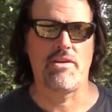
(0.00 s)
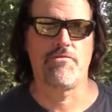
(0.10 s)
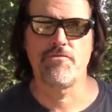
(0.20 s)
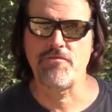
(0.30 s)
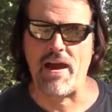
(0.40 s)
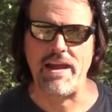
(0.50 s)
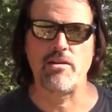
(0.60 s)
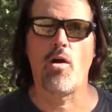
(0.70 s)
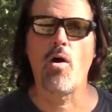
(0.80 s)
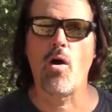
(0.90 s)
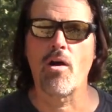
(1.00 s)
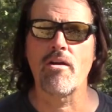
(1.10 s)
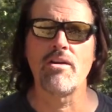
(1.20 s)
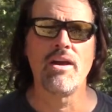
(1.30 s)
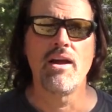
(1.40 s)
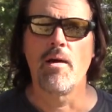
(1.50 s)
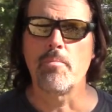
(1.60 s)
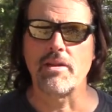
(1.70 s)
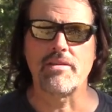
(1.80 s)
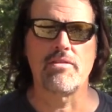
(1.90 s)
they fight hard.
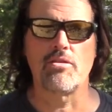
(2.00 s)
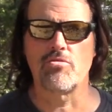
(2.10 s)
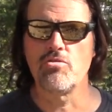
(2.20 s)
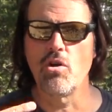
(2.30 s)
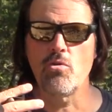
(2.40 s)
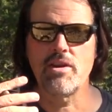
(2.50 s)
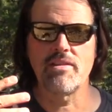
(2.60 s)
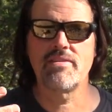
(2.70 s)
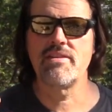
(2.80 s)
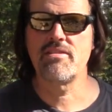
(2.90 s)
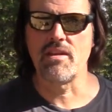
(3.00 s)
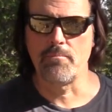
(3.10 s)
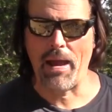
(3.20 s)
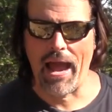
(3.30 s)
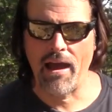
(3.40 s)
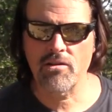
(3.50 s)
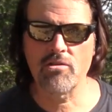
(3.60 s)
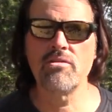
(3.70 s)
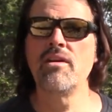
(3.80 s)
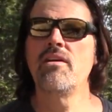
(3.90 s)
But there's no consistent
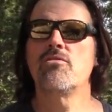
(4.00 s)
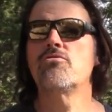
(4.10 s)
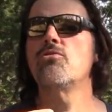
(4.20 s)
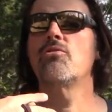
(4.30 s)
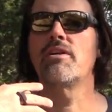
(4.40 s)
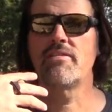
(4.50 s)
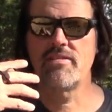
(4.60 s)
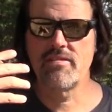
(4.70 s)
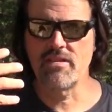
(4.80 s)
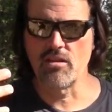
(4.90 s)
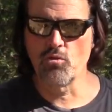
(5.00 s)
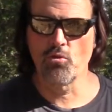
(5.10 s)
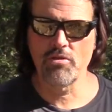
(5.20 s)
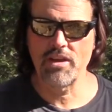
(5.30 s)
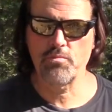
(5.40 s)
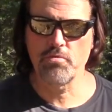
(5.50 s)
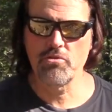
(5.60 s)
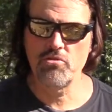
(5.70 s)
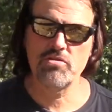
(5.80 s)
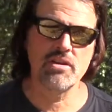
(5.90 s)
pattern. There's no consistent lure that's
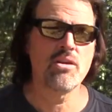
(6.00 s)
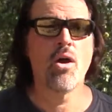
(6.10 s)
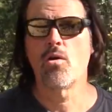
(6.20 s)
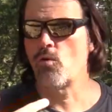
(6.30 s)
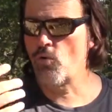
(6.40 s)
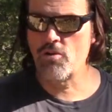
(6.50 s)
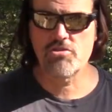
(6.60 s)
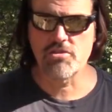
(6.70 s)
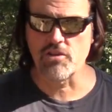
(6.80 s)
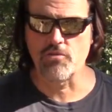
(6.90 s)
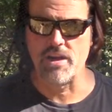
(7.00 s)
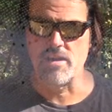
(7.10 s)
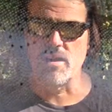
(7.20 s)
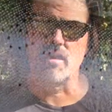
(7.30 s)
producing. Orange is a great